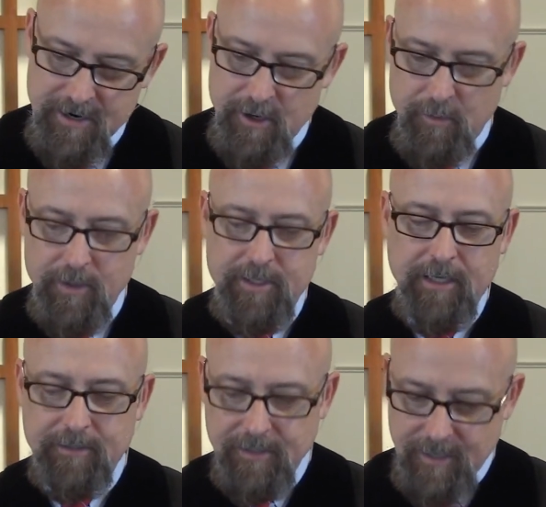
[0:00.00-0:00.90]
who are
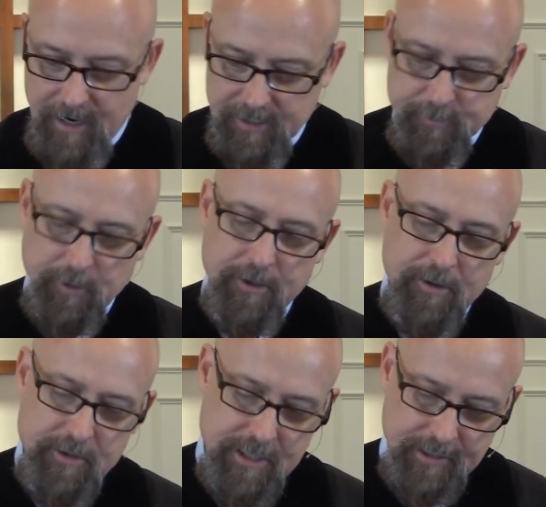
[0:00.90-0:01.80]
rejecting the gospel and
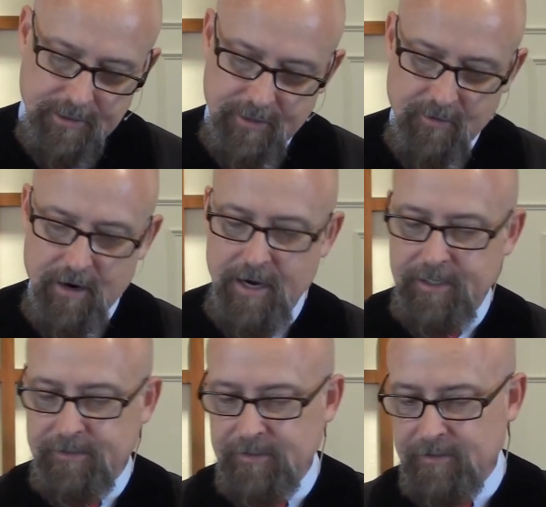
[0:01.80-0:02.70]
are rejecting
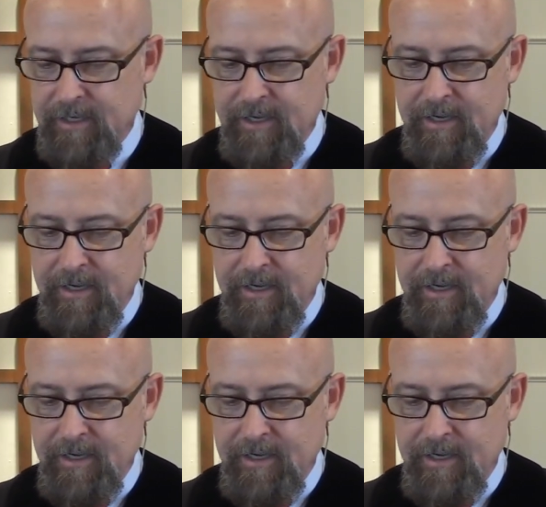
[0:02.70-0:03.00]
Christ and,